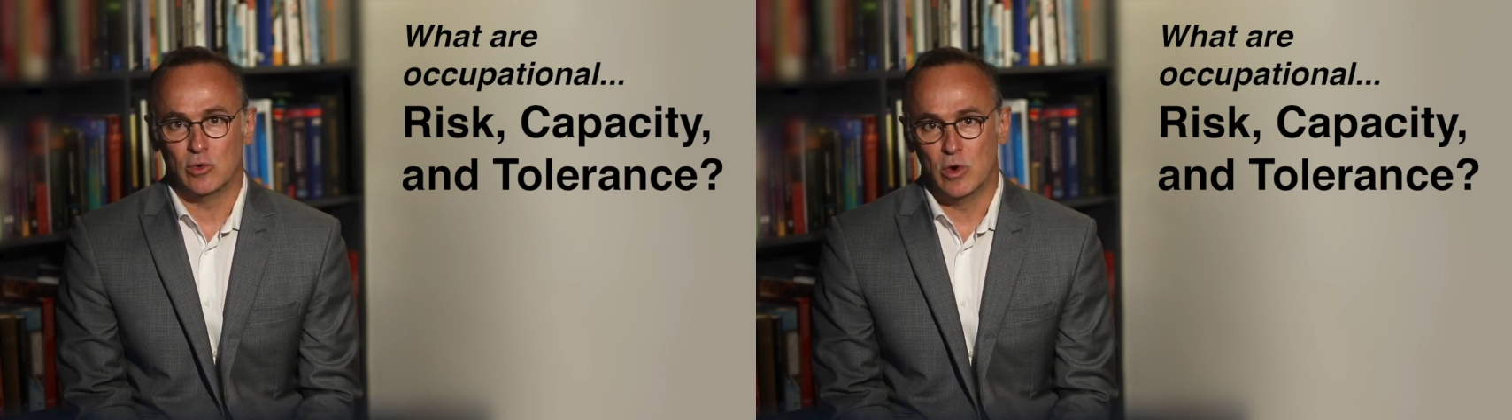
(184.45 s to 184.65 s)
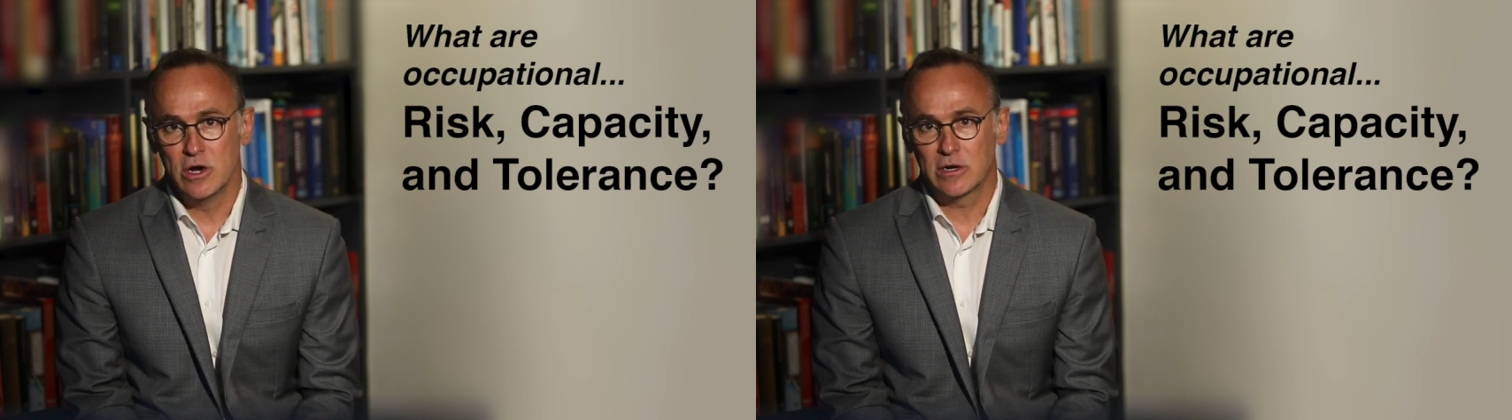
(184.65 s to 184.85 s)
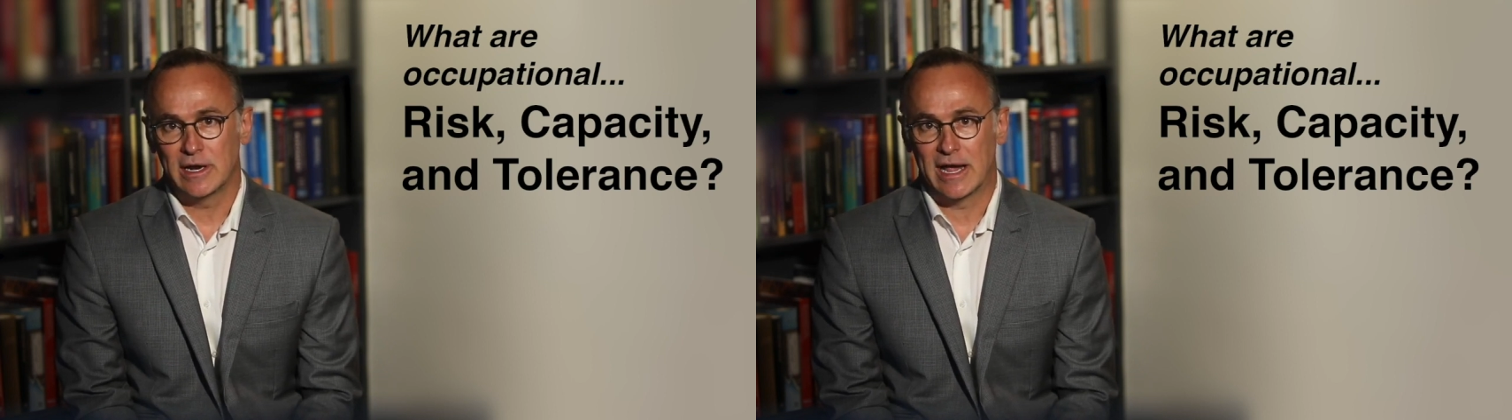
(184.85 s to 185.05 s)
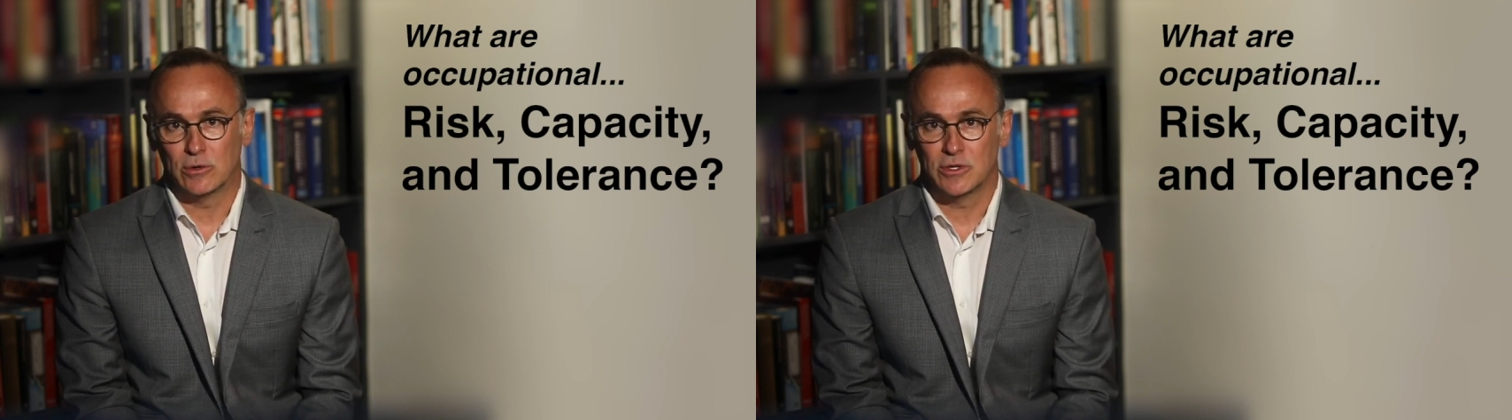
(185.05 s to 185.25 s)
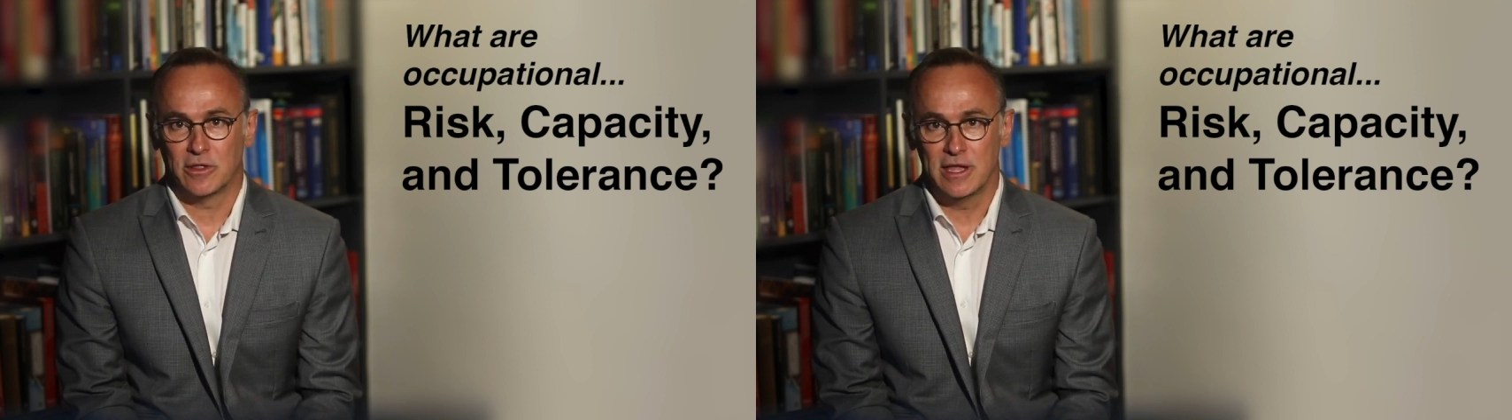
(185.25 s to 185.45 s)
to Work and
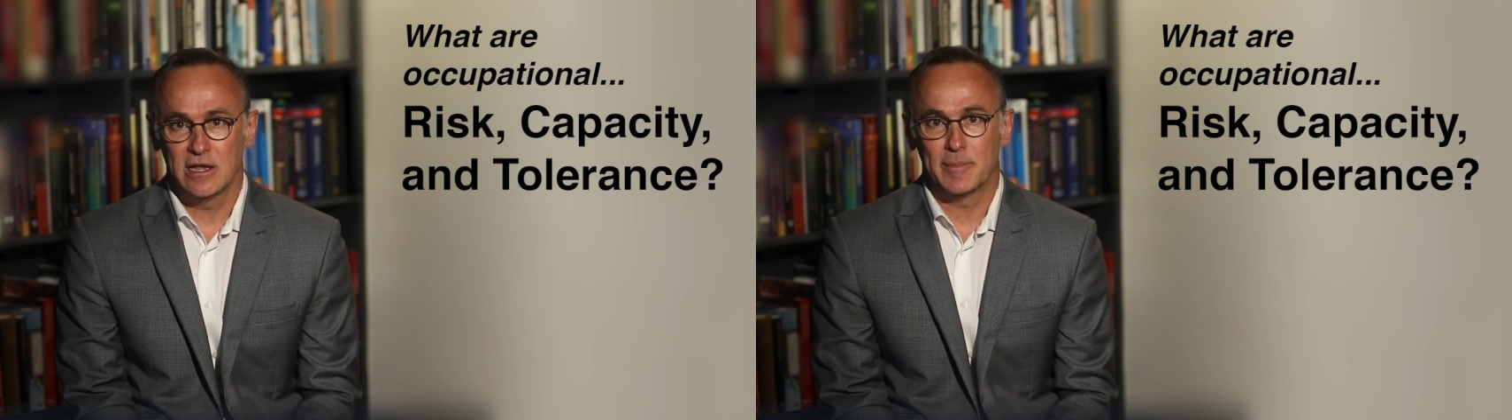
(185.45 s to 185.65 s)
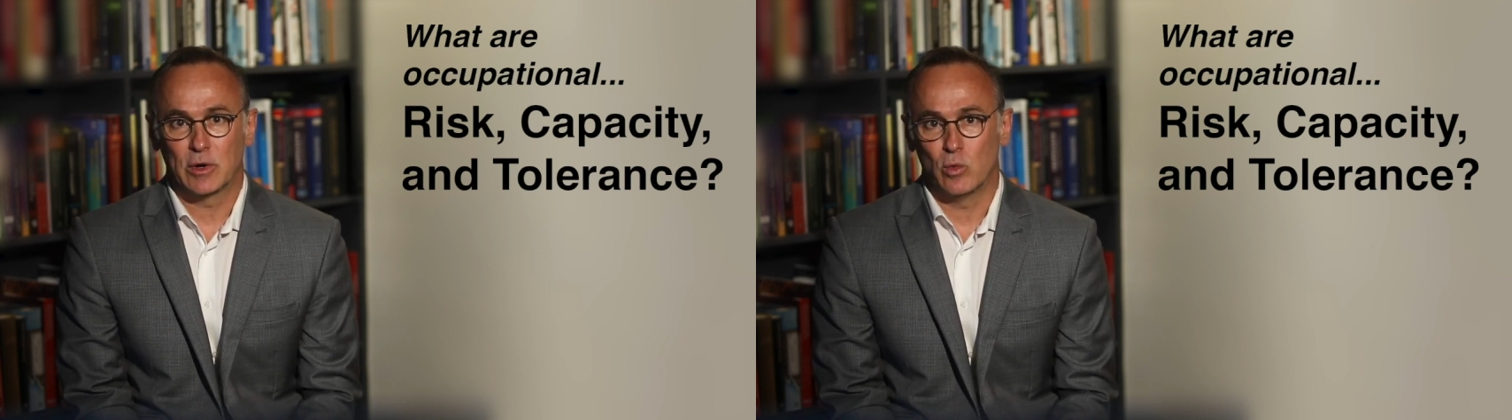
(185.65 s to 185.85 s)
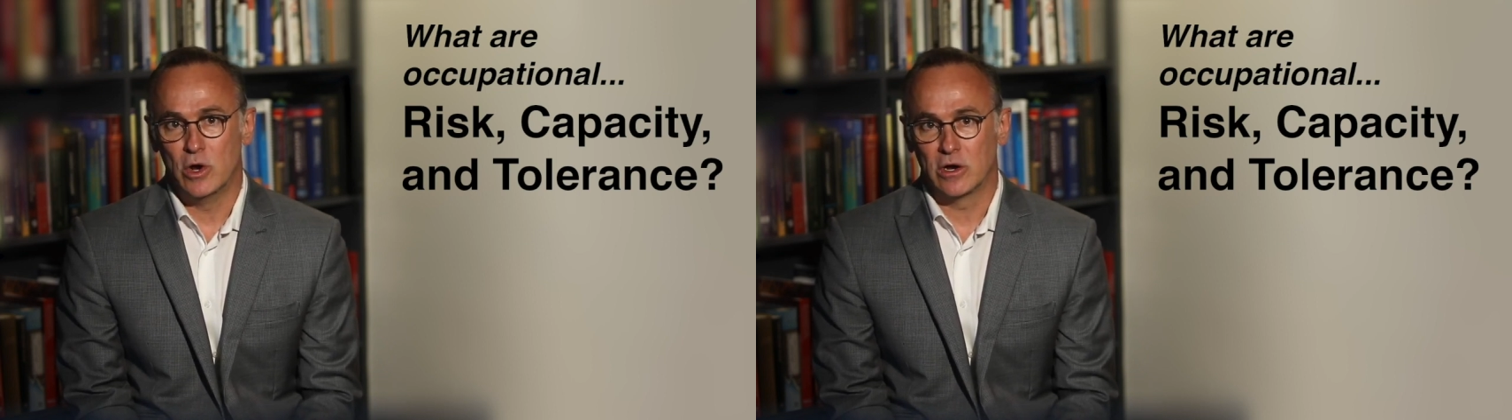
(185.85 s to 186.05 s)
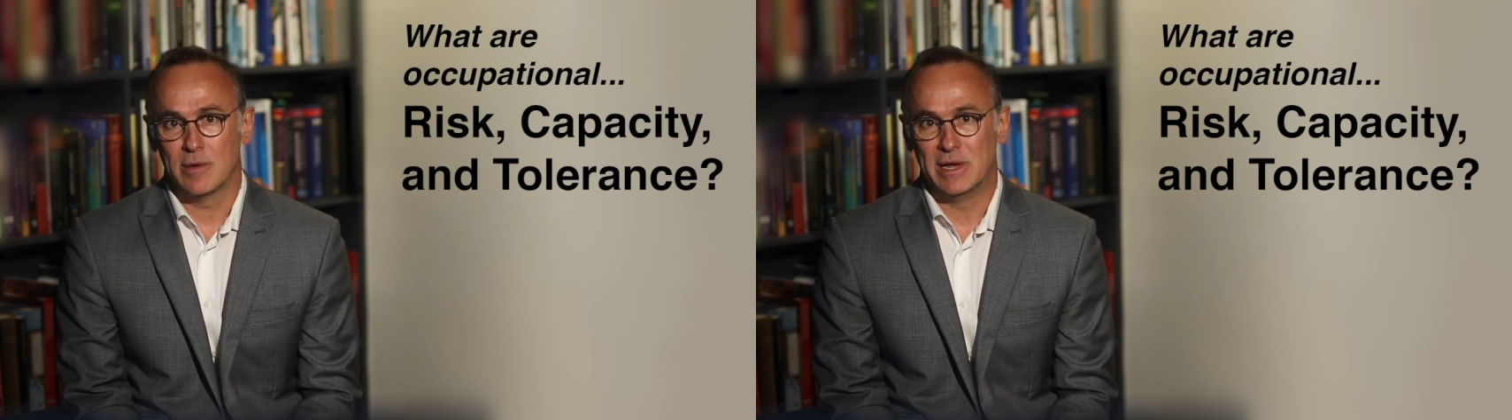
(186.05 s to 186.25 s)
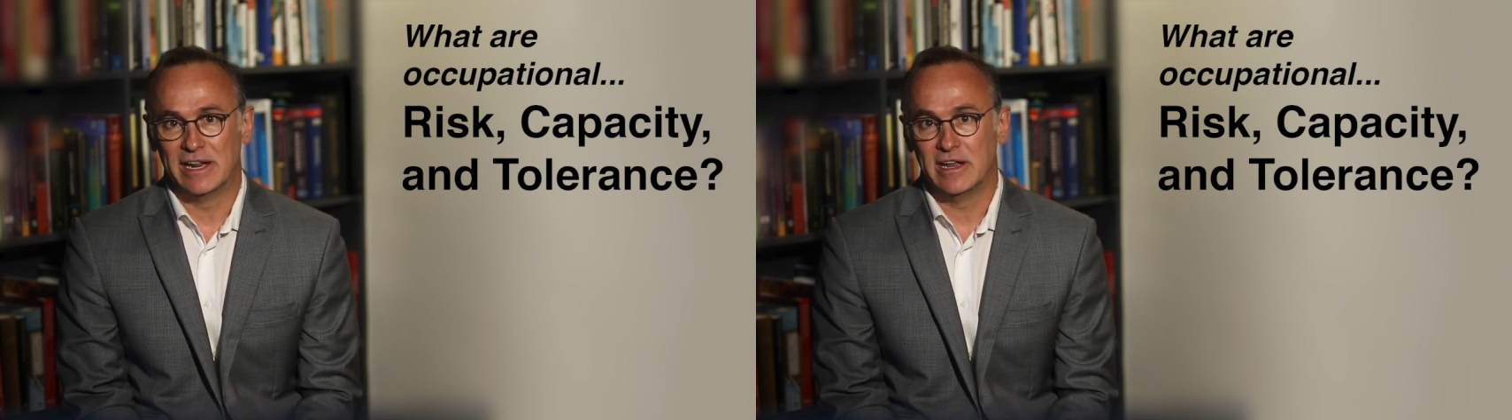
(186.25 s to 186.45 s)
How to Think About
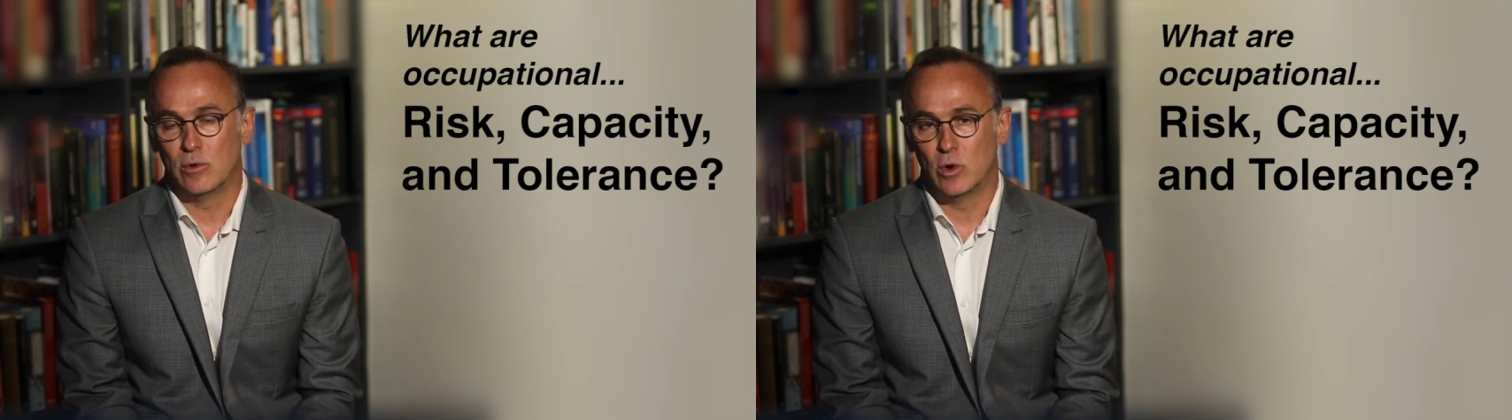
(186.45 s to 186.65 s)
Workability